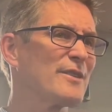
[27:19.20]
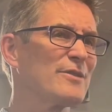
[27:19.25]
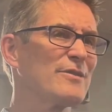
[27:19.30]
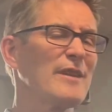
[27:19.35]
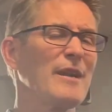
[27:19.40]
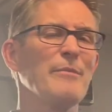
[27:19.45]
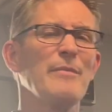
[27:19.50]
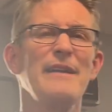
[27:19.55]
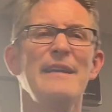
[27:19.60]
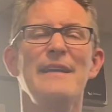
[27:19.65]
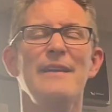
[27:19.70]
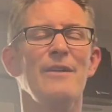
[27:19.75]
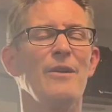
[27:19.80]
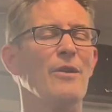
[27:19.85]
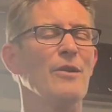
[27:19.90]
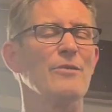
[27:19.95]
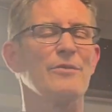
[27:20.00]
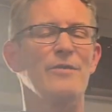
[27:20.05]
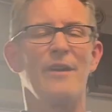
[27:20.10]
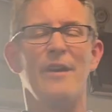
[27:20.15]
Trade, but he
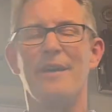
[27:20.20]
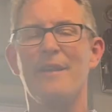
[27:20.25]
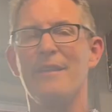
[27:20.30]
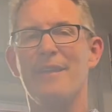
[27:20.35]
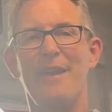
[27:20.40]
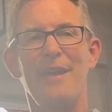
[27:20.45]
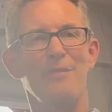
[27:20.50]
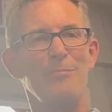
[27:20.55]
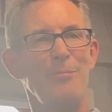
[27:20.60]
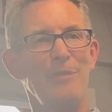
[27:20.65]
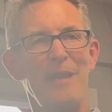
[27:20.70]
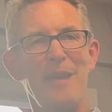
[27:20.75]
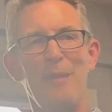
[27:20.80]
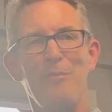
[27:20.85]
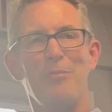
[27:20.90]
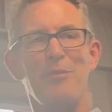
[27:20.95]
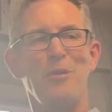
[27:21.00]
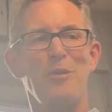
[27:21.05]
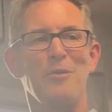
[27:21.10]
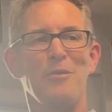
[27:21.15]
knows all the SBA
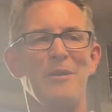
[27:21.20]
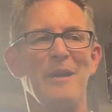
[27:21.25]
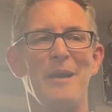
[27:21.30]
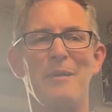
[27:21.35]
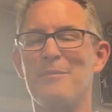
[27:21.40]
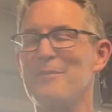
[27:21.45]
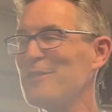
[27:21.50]
programs,